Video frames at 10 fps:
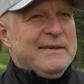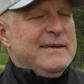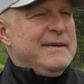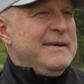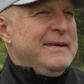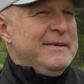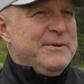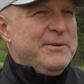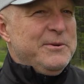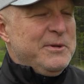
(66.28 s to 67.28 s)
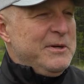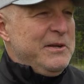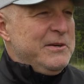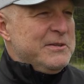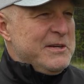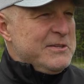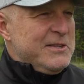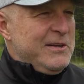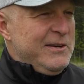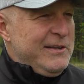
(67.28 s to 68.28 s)
Yeah, you know, the leaders are
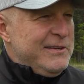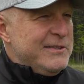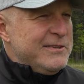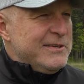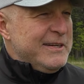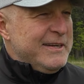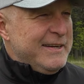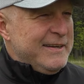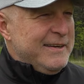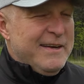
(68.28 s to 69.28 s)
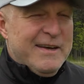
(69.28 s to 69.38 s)
still leaders, and uh,